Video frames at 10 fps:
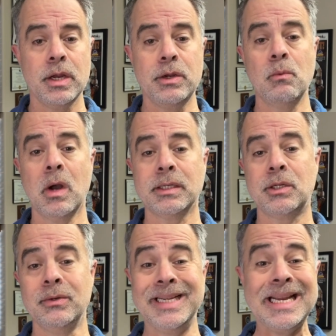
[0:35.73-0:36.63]
you want
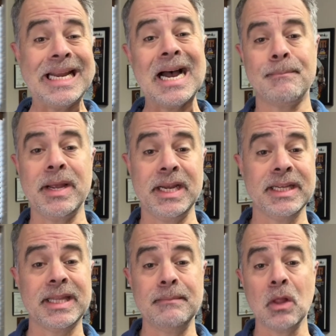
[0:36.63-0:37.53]
to giddy up and
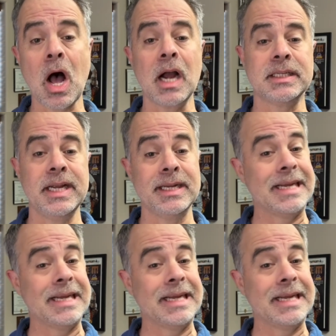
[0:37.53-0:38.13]
get them locked in.